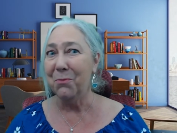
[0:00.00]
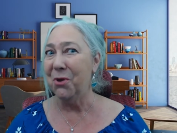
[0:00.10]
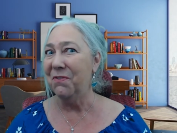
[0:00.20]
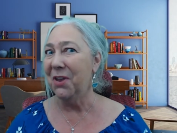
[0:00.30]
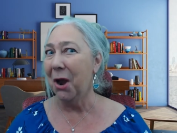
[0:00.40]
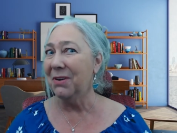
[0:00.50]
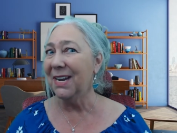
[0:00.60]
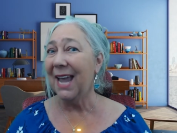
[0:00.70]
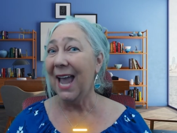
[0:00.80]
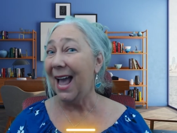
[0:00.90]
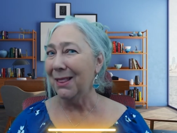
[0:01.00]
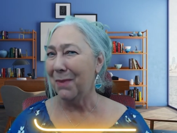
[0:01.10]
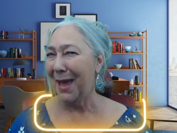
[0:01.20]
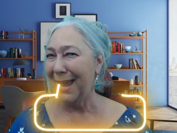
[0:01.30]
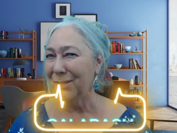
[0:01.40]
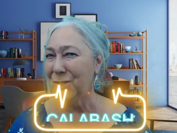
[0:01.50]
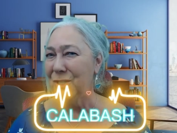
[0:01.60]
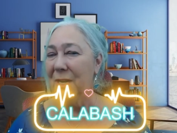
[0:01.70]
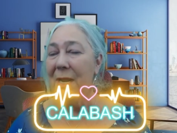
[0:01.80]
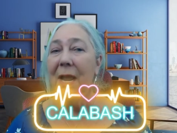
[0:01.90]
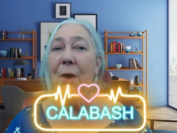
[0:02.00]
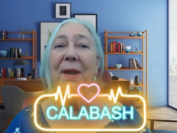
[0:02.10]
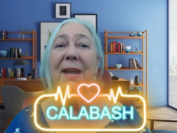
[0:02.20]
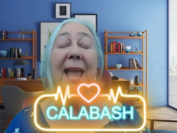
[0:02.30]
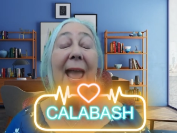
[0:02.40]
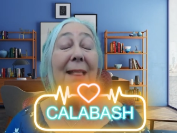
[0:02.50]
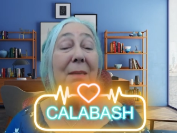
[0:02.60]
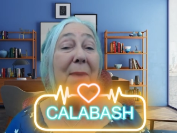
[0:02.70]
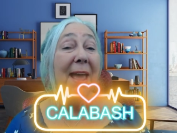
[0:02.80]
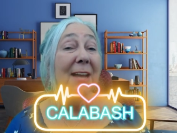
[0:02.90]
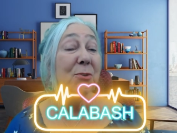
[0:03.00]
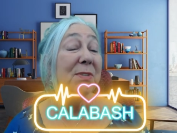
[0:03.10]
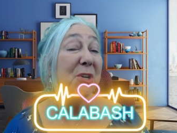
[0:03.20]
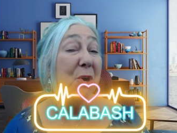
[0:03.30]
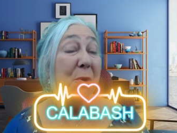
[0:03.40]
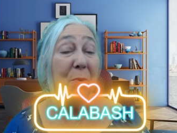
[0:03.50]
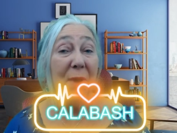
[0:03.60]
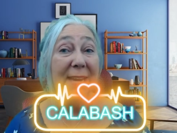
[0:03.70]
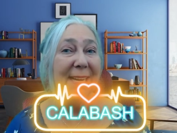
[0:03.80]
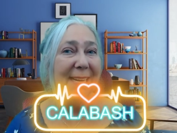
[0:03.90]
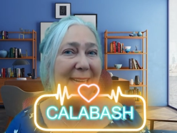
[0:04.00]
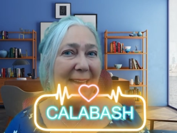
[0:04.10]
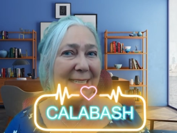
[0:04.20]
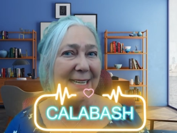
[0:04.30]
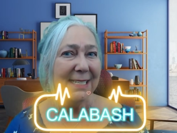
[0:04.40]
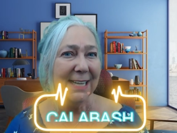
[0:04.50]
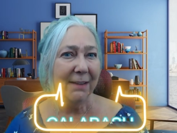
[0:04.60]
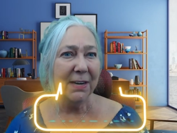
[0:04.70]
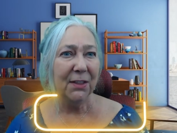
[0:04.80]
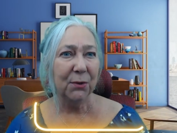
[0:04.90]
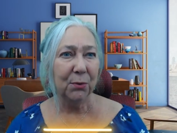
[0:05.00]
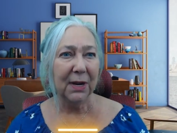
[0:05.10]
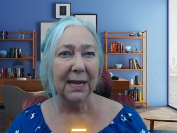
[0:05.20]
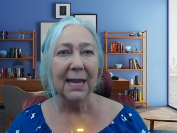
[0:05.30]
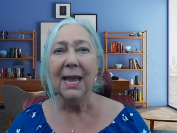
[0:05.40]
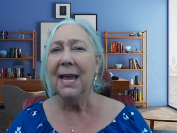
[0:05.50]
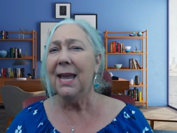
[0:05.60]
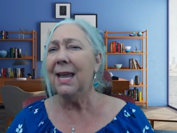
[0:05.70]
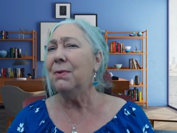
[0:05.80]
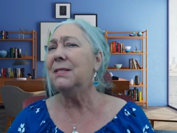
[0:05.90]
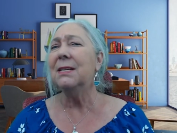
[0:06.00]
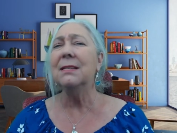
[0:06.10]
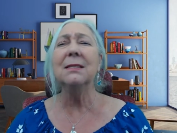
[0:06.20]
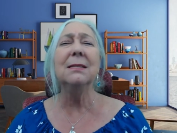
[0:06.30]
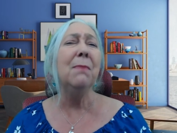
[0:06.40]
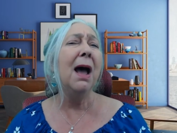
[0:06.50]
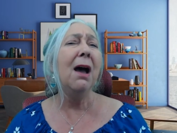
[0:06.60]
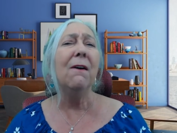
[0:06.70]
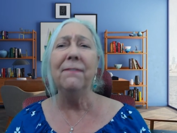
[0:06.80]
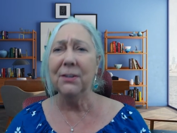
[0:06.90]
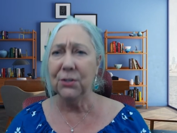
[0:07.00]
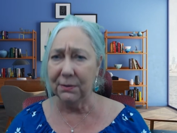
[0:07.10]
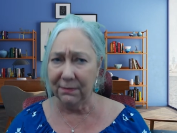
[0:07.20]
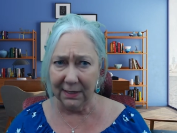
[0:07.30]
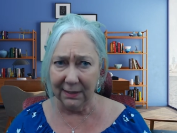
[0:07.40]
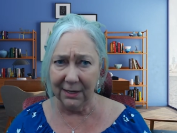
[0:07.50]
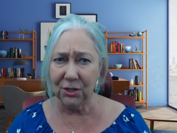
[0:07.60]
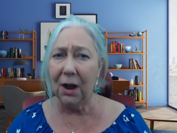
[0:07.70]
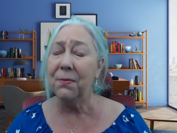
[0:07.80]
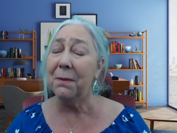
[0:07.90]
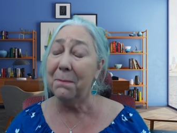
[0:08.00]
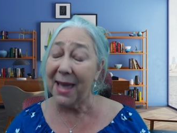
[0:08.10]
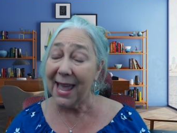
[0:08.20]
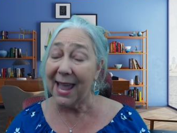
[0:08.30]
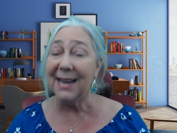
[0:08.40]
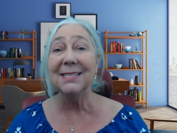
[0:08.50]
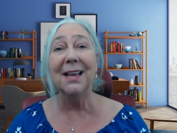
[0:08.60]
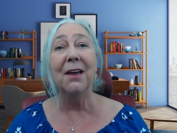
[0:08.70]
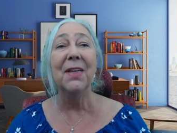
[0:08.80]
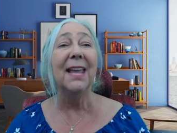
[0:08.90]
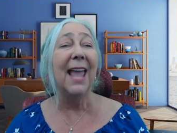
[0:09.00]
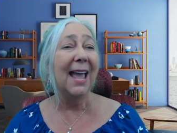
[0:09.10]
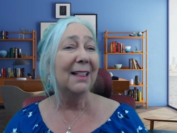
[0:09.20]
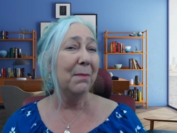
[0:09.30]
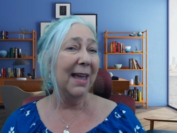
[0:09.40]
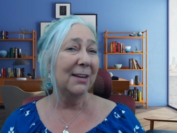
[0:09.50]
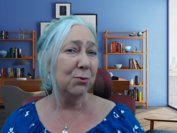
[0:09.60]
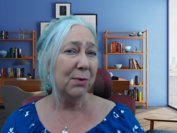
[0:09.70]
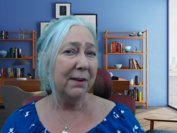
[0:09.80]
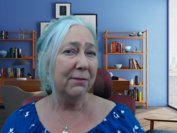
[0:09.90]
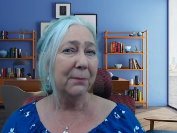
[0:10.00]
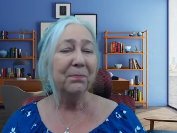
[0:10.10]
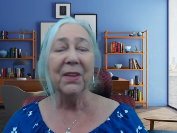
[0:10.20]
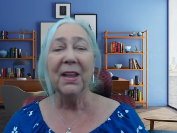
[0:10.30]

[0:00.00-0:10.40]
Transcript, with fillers: Moving on to Calabash. When Calabash was incorporated in 1973, it was a small fishing village on the banks of the Calabash River.